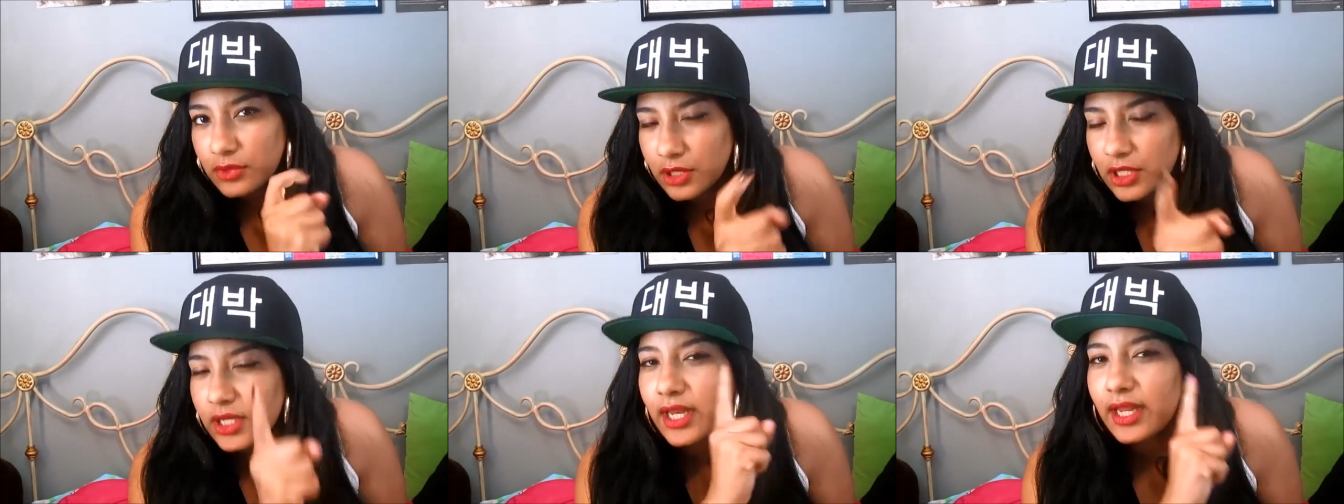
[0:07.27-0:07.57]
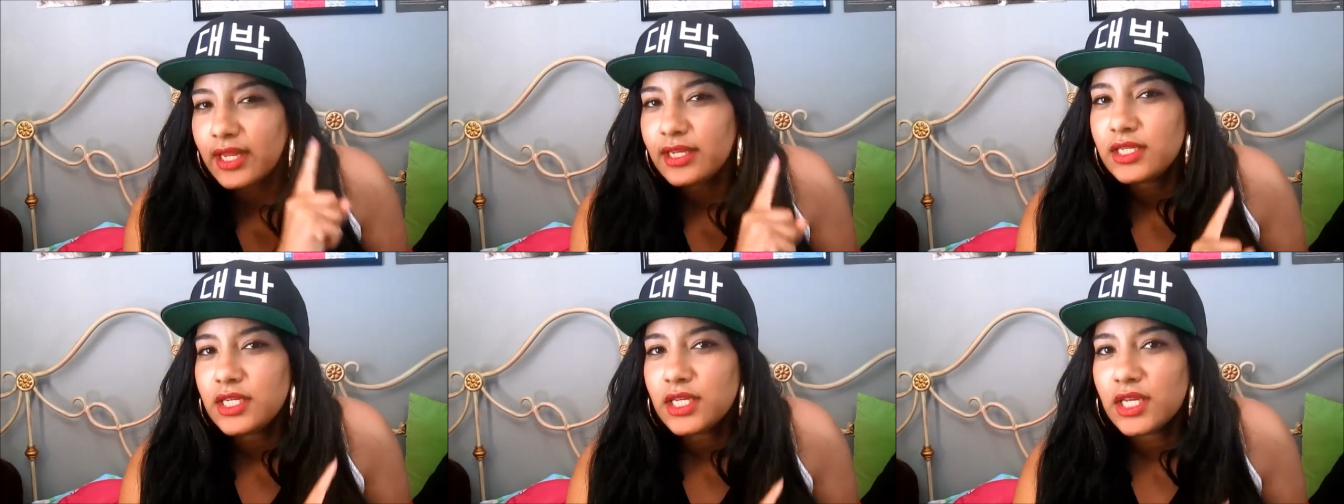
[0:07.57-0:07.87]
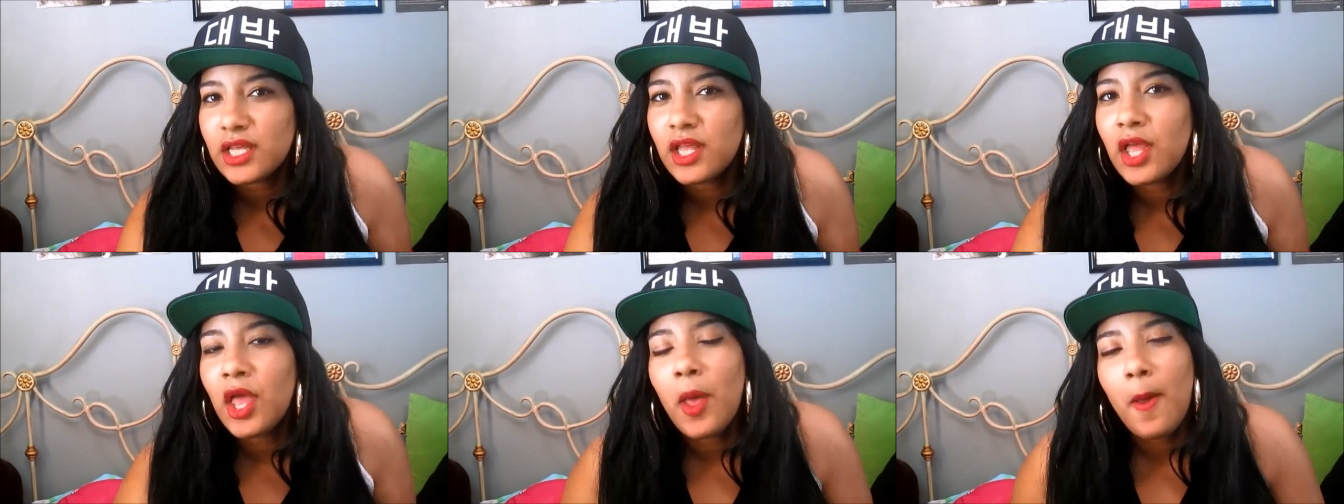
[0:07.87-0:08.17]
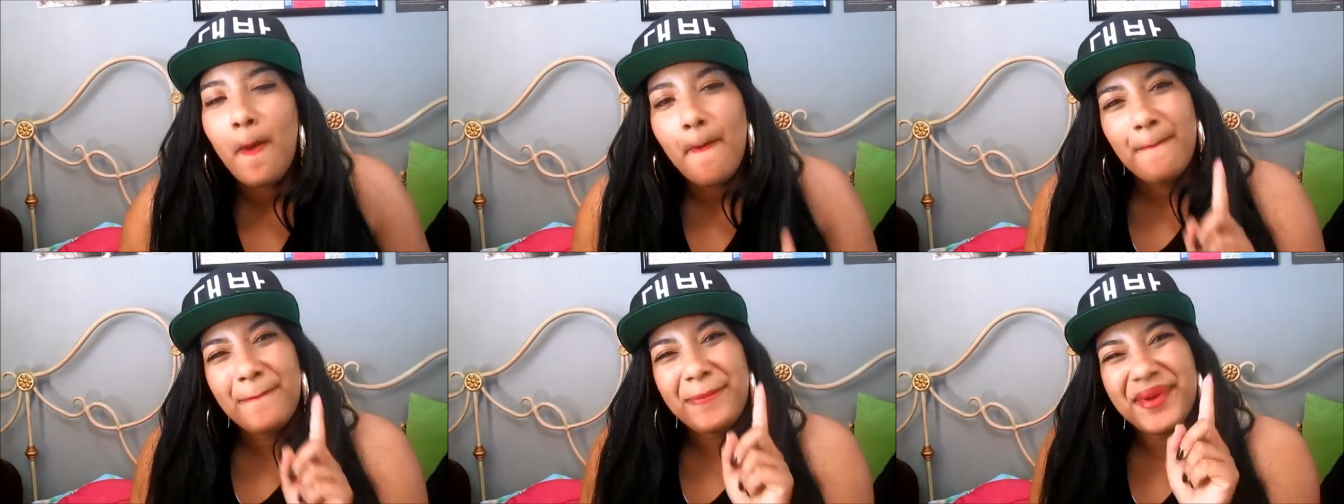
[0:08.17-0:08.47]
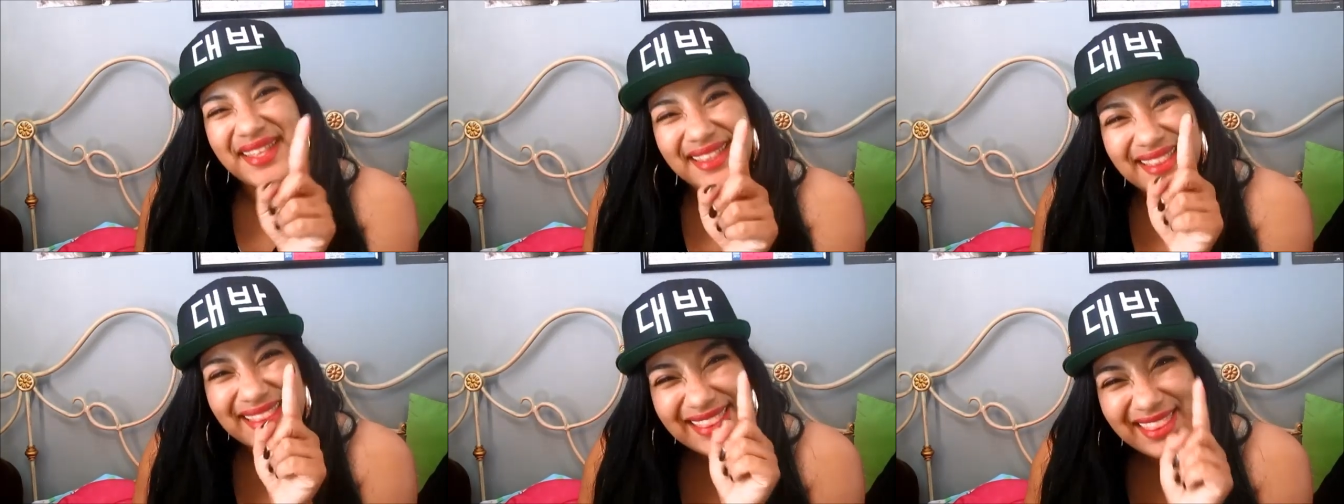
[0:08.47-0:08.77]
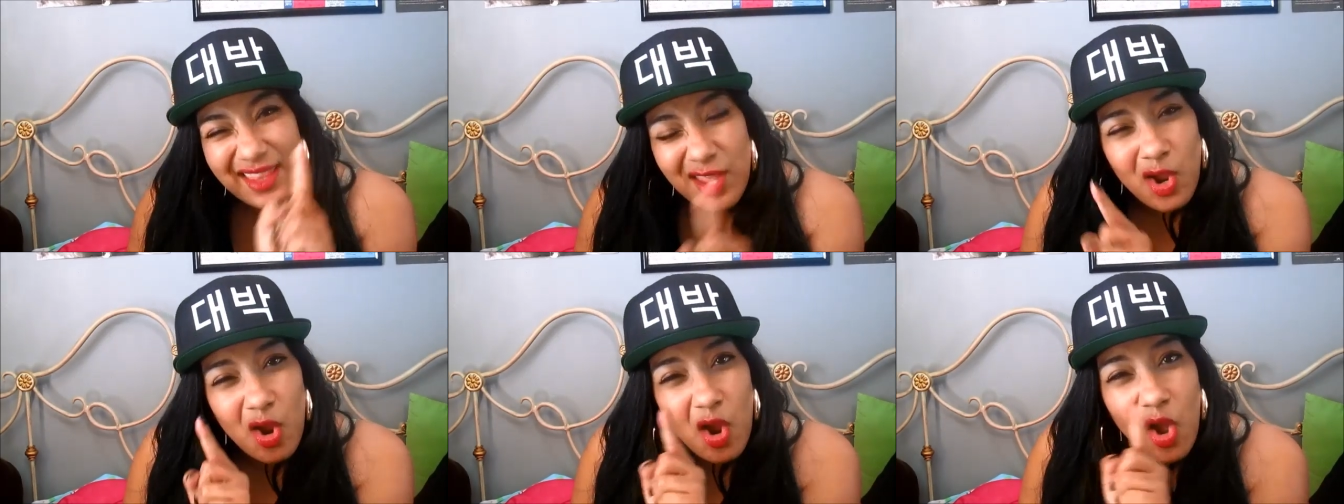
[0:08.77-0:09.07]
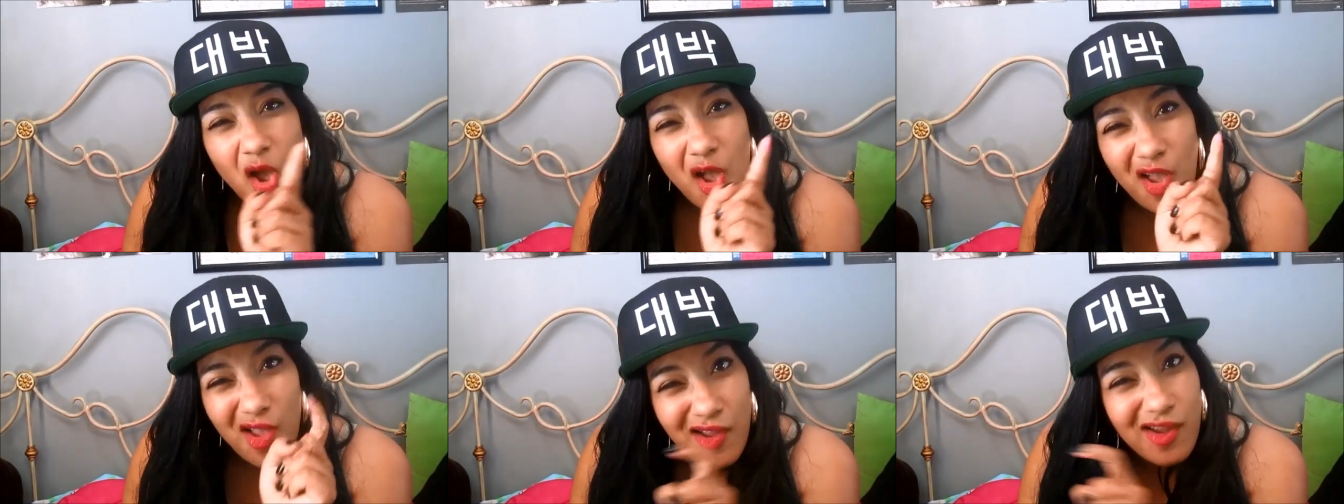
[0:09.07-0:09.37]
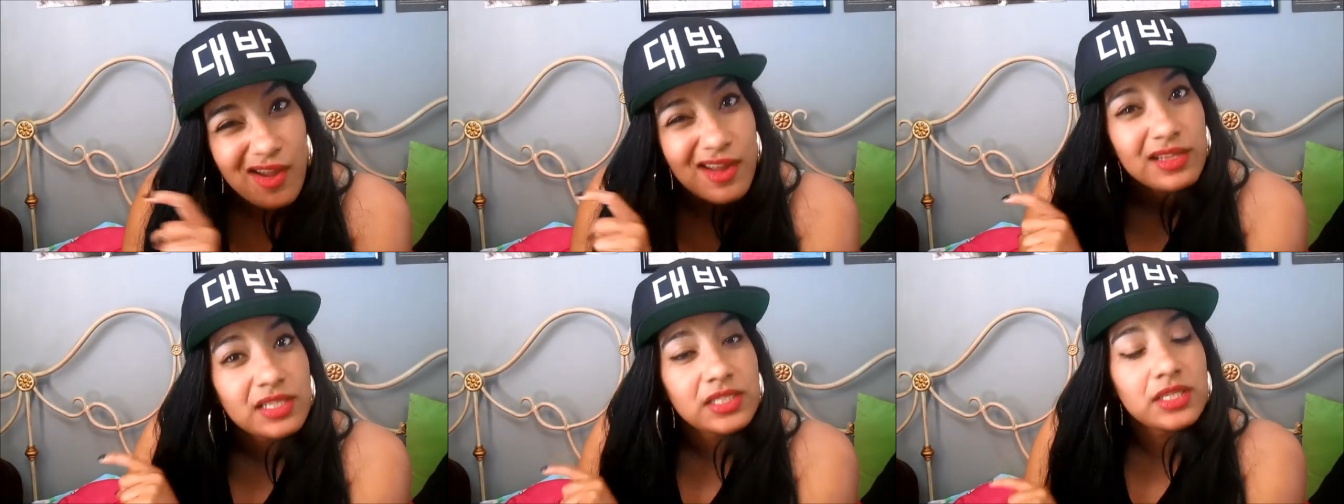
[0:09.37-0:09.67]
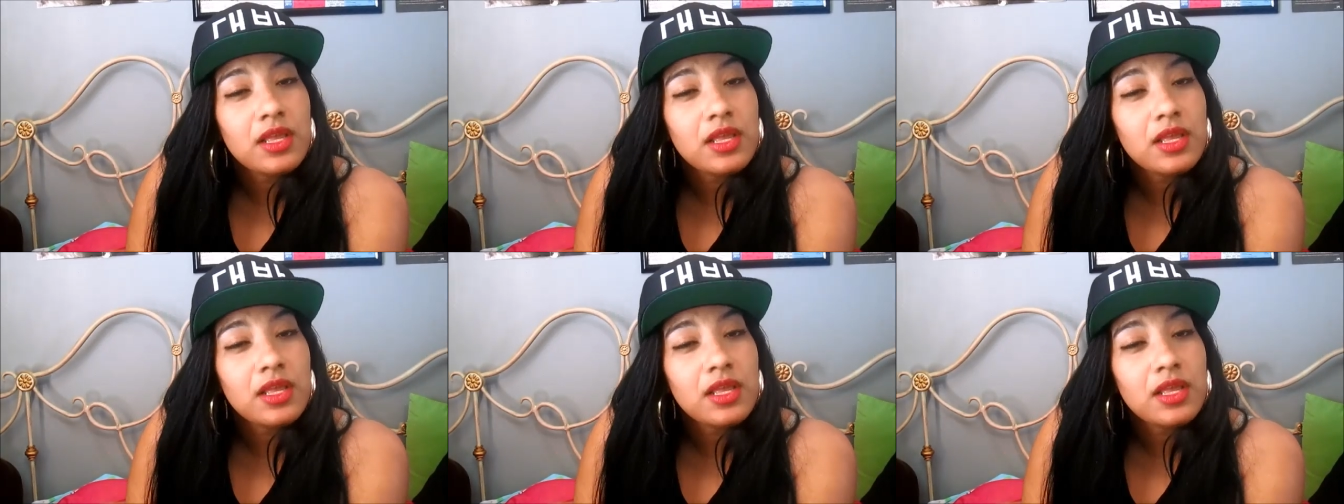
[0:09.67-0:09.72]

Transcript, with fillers: Good idea, but there are